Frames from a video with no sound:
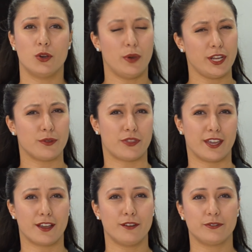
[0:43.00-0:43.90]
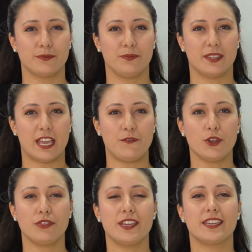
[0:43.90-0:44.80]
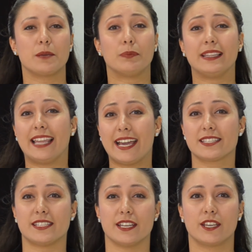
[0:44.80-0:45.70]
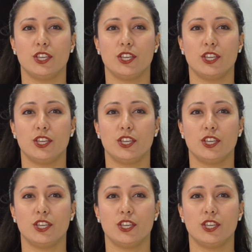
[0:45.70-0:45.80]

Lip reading: what do you think of? If you're thinking plastic,